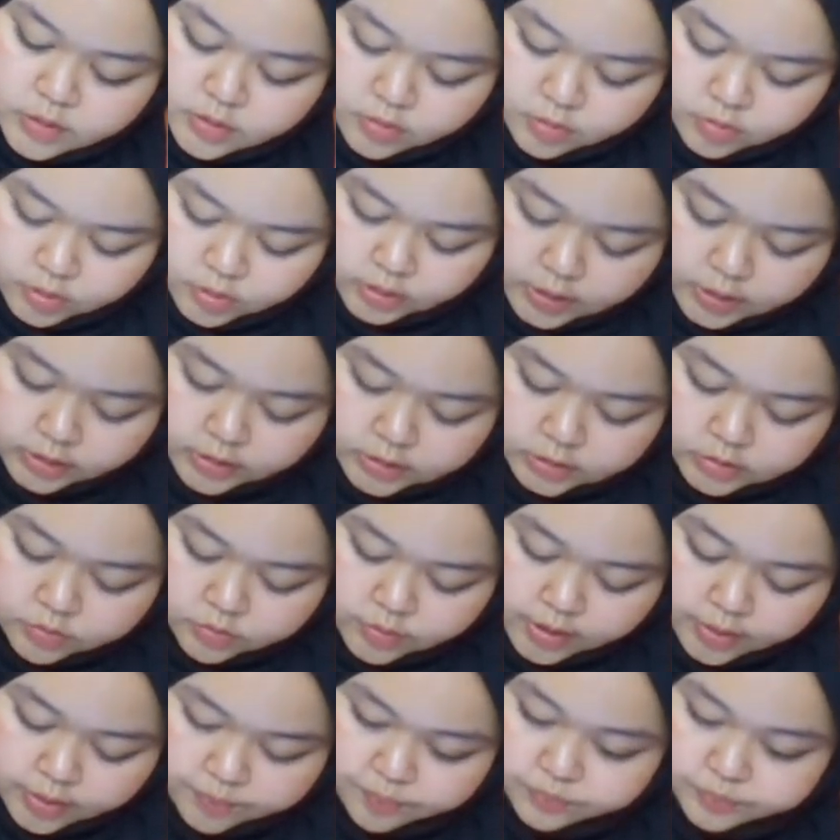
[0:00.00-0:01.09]
Okay, this
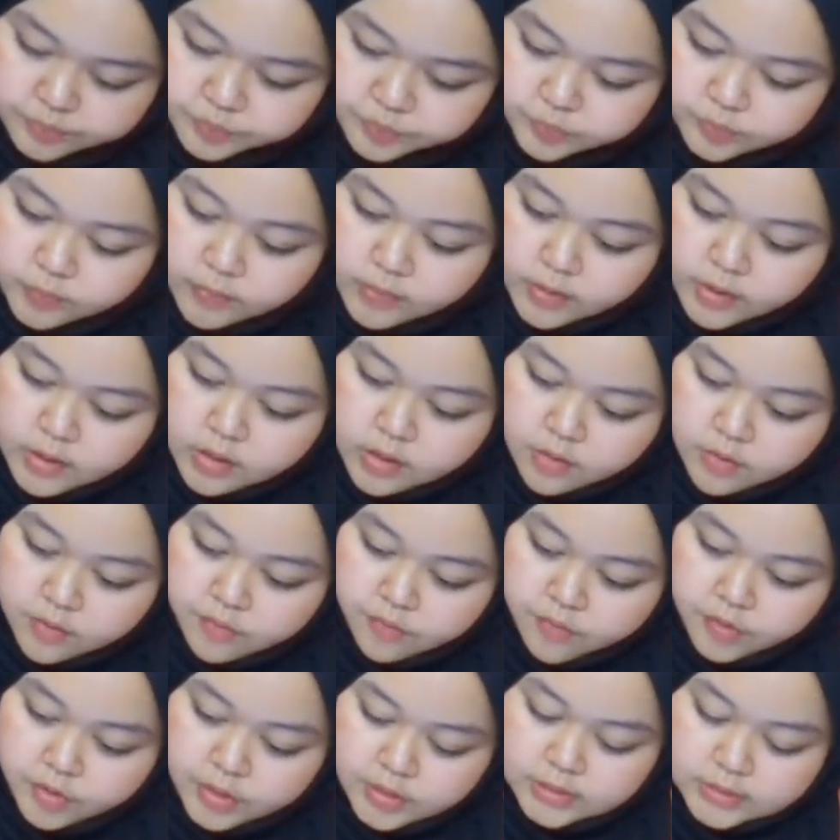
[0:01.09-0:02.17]
one.
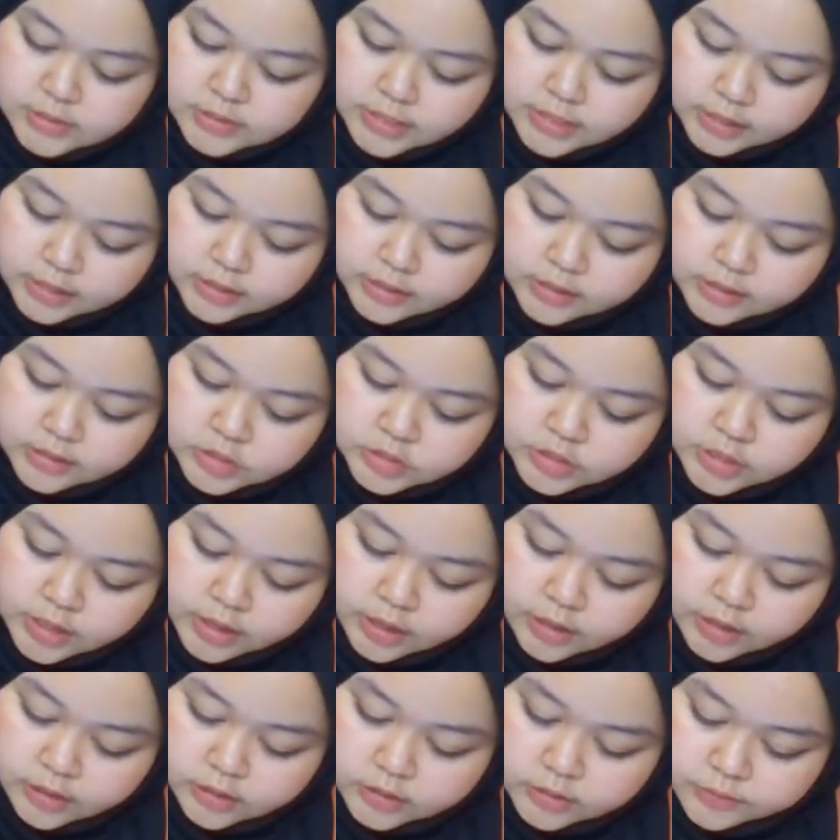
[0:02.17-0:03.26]
For the second
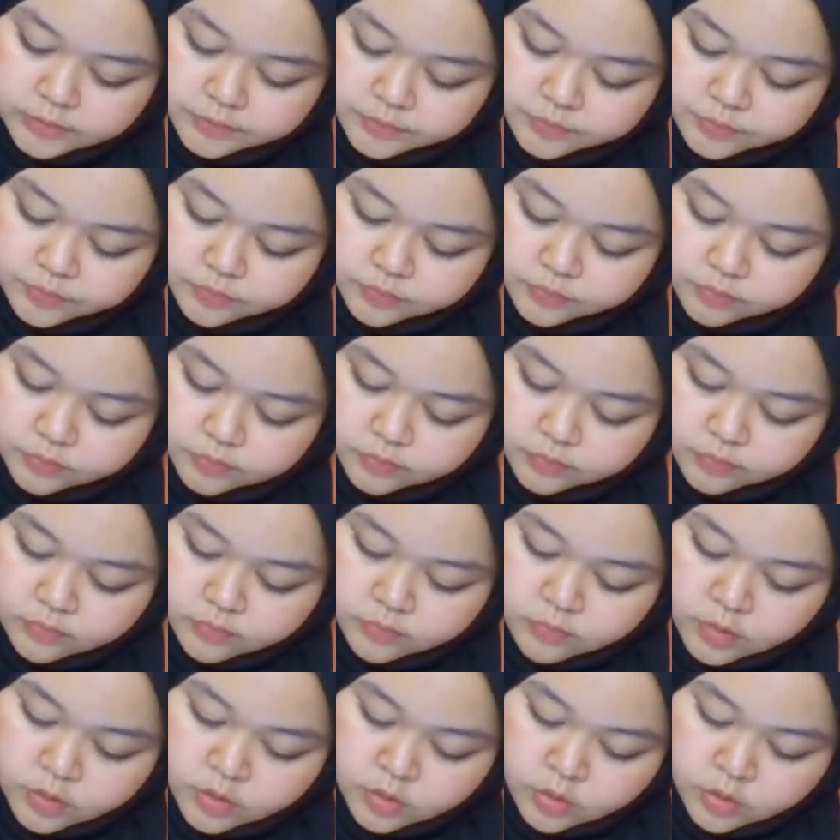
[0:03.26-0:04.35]
shell,
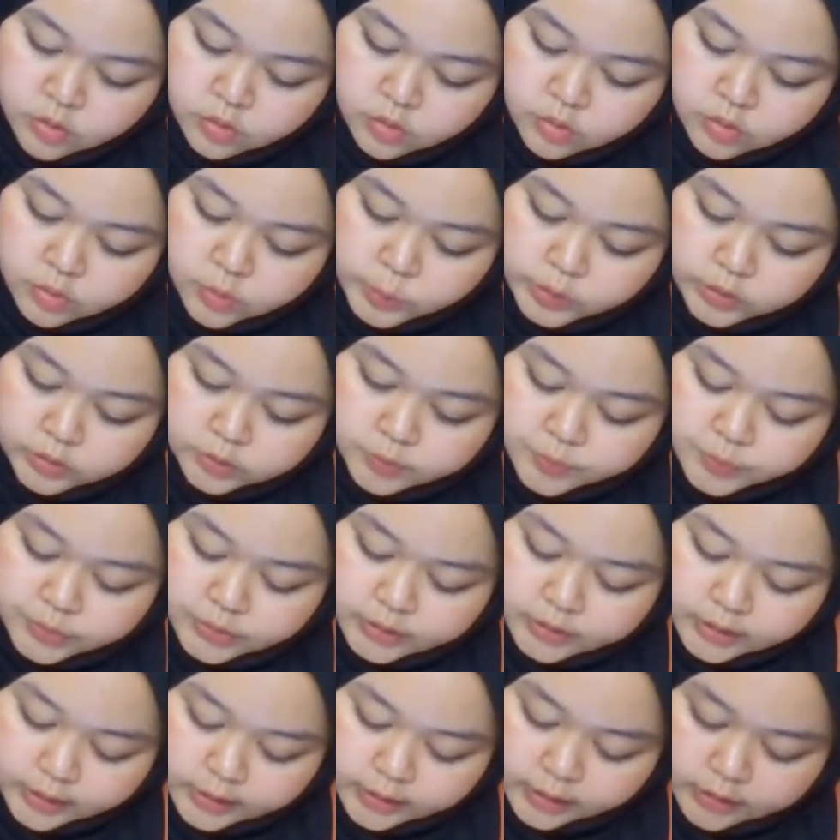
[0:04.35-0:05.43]
it will
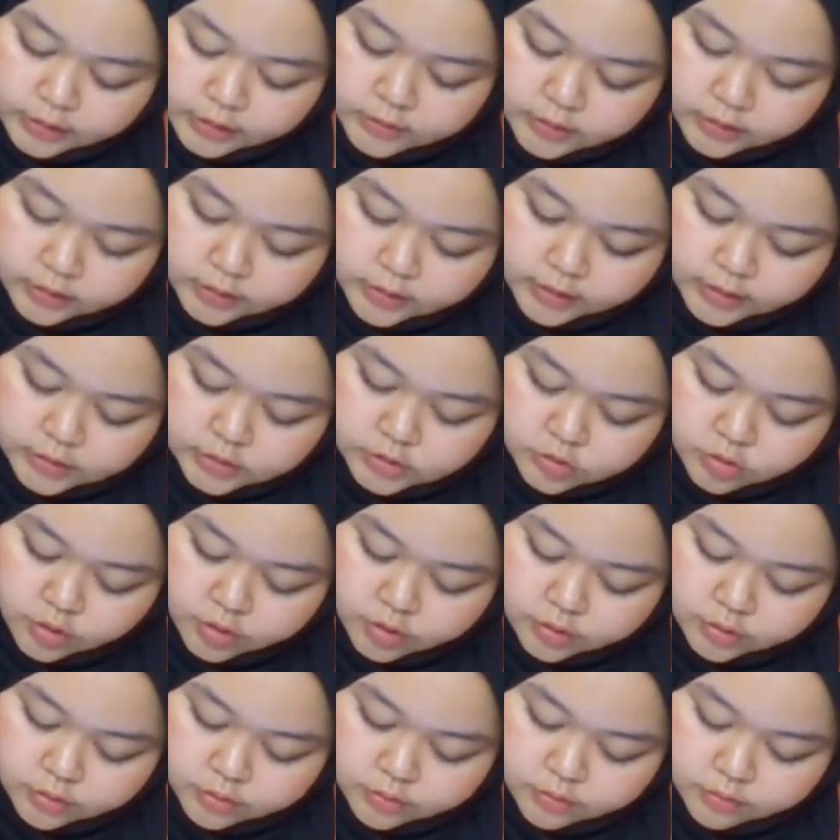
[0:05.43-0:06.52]
be 8 electrons.